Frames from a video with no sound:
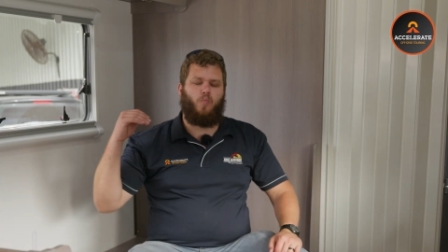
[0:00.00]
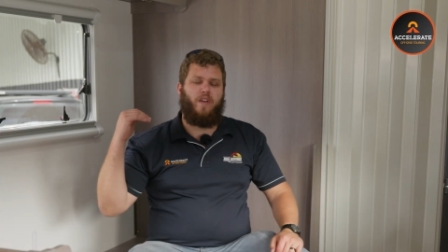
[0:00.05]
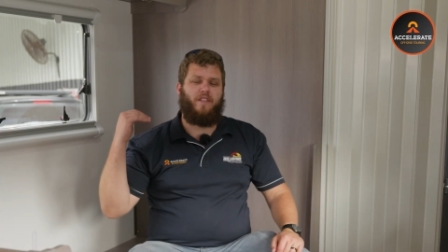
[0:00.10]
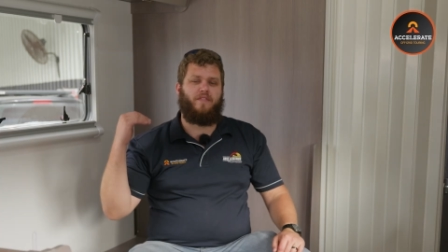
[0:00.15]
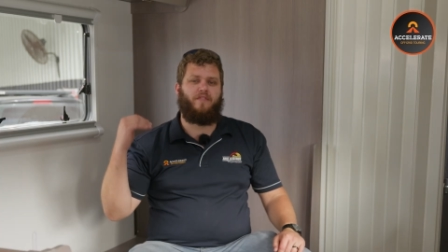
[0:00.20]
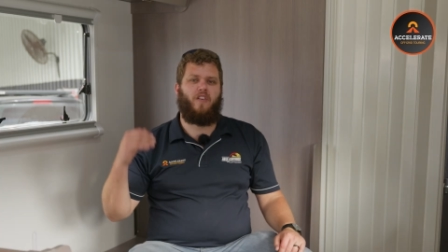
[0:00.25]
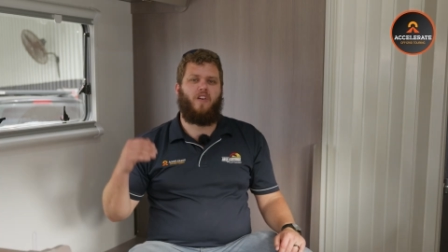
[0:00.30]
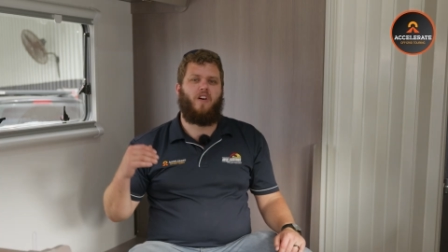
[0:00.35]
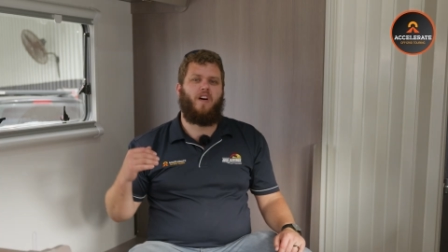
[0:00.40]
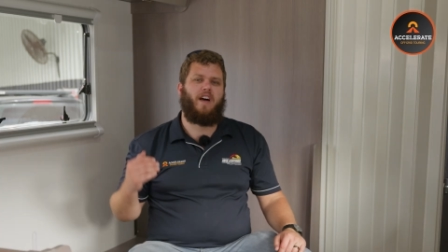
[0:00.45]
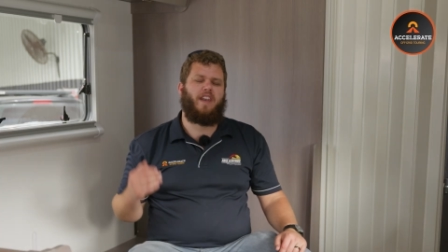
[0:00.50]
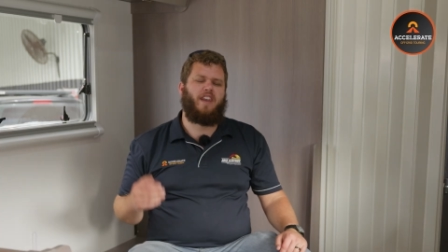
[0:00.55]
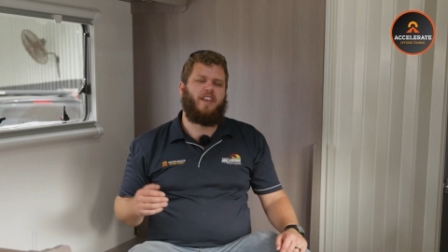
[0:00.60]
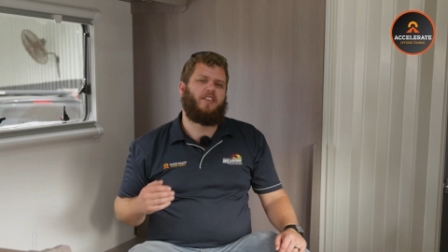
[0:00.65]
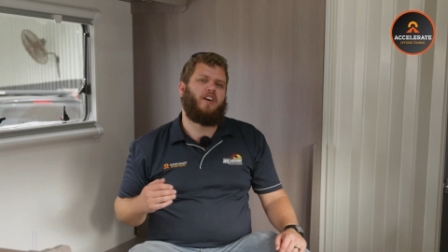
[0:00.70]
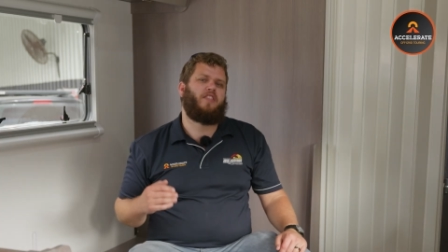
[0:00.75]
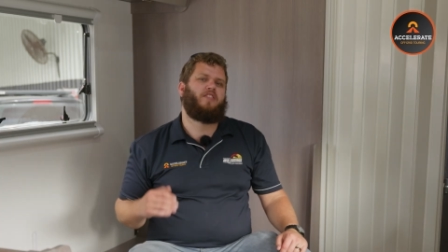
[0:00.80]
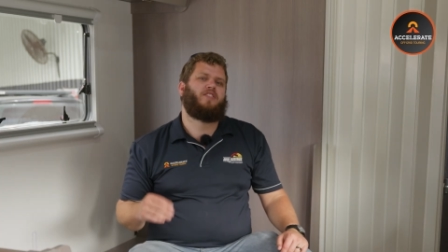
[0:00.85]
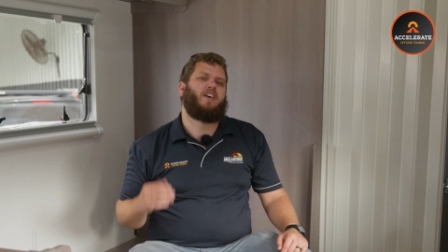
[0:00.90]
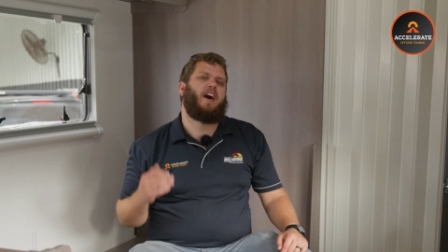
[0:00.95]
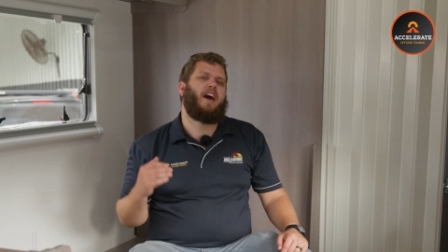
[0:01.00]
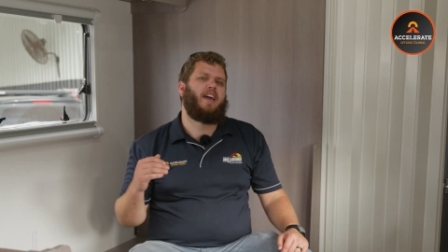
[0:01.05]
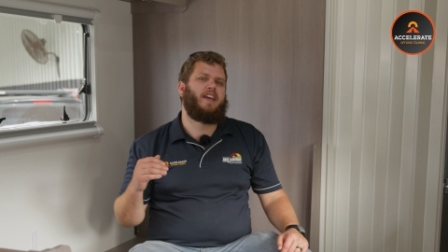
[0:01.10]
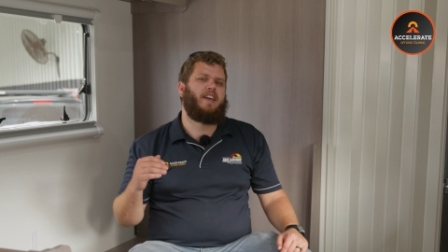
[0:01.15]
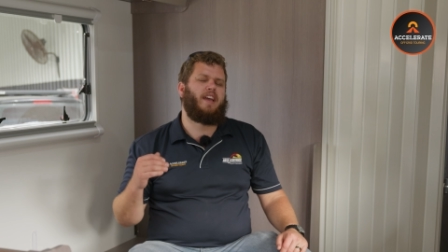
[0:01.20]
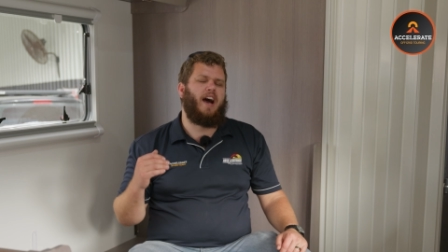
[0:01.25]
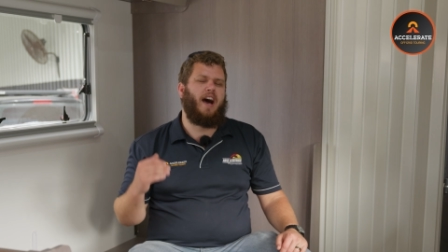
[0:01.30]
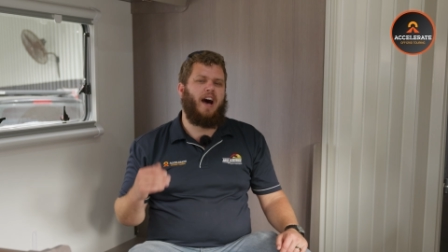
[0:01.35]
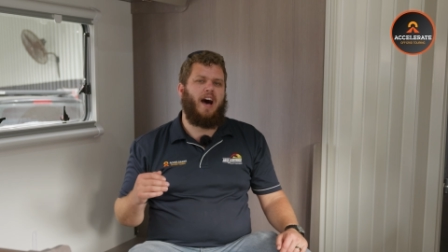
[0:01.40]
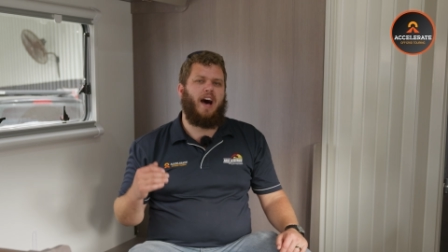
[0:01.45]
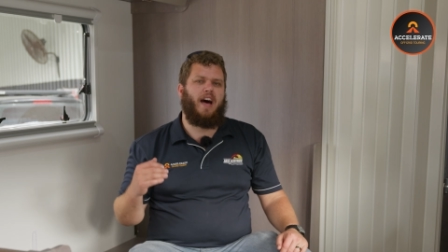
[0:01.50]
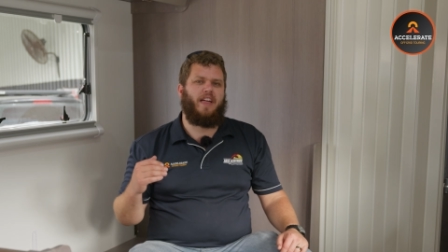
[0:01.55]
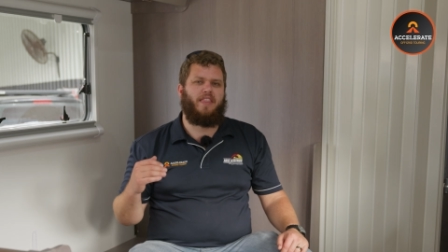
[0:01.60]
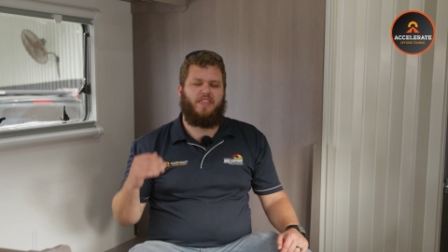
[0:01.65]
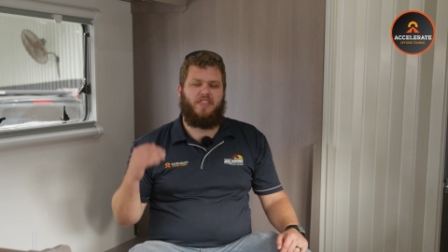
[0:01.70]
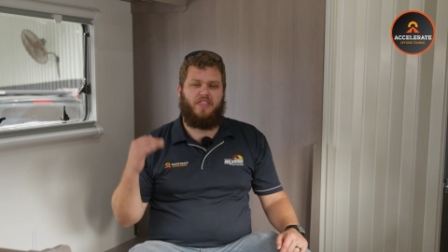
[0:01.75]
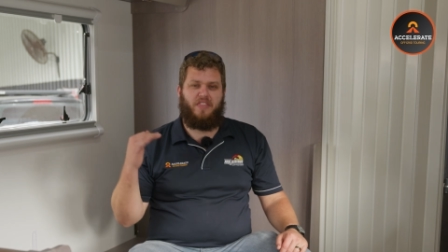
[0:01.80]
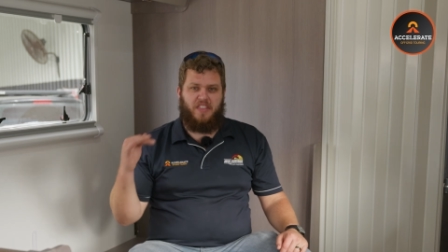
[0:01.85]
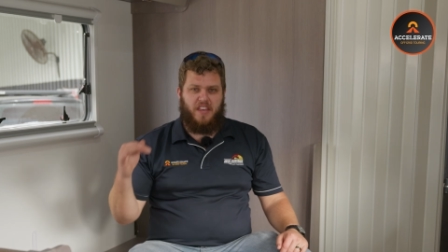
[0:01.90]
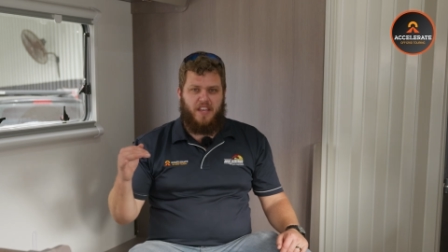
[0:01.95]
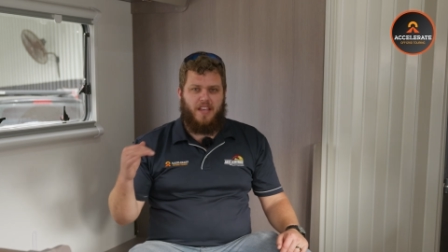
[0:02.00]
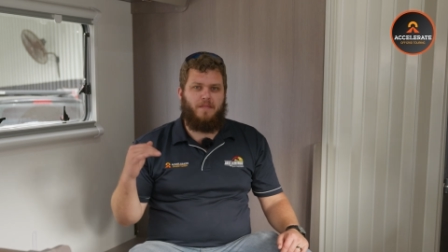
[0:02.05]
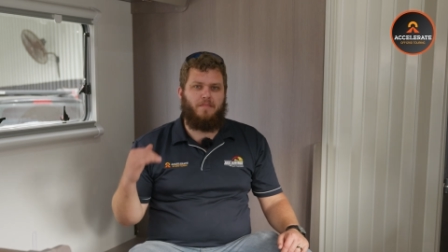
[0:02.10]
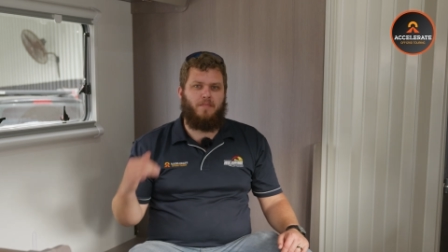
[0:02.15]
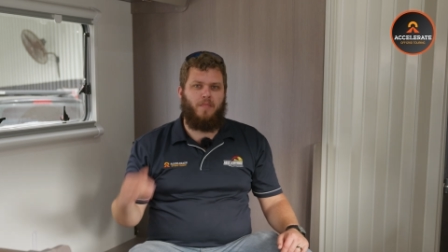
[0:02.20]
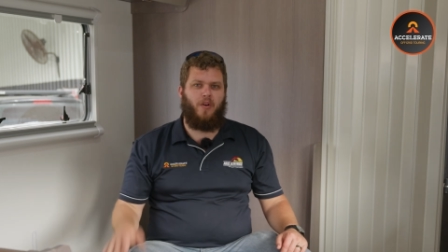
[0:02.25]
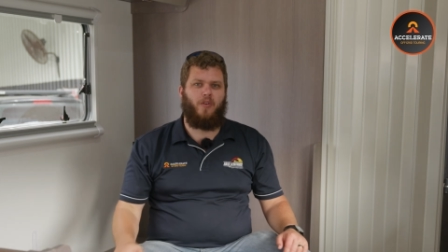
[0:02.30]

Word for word: we find that they are the